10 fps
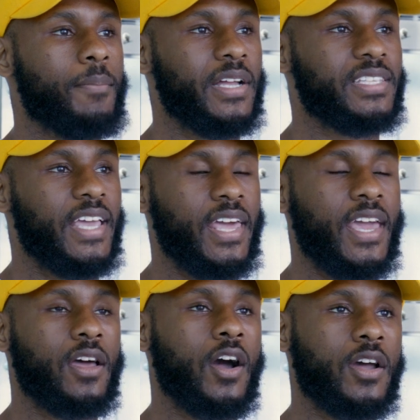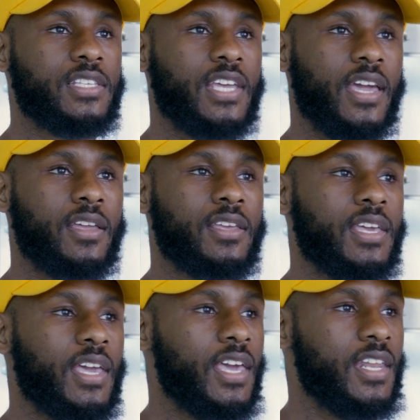Uh, my dad had a heart attack
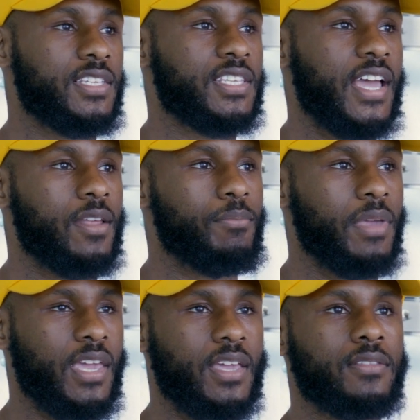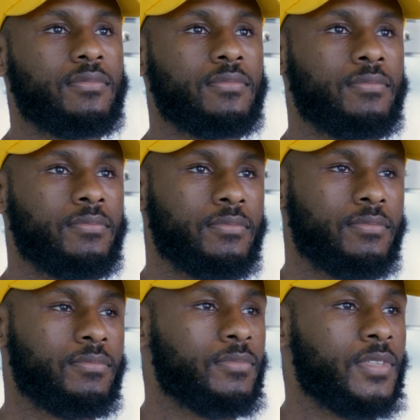and it just kind of
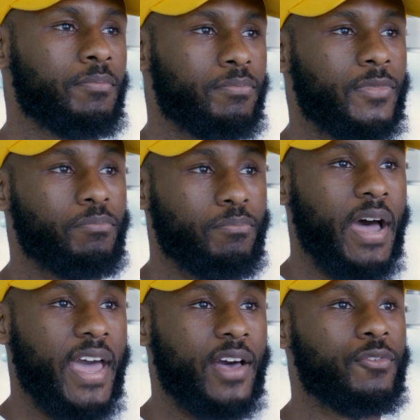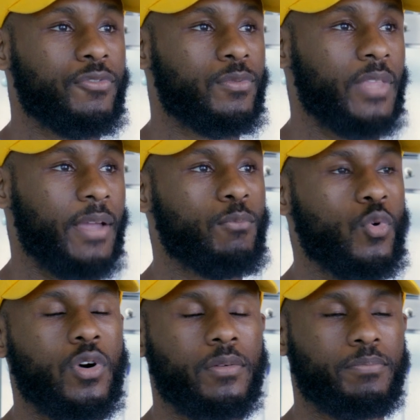made my health like
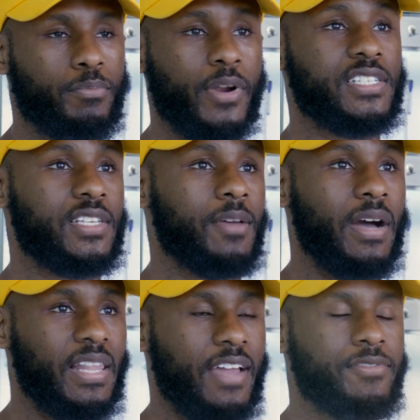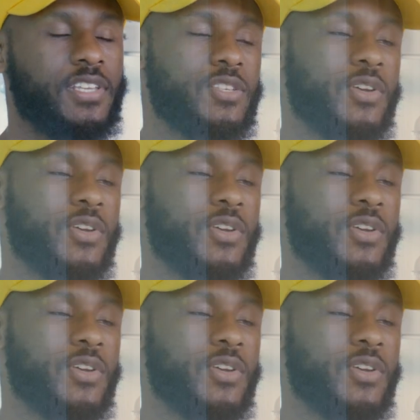more present in my life.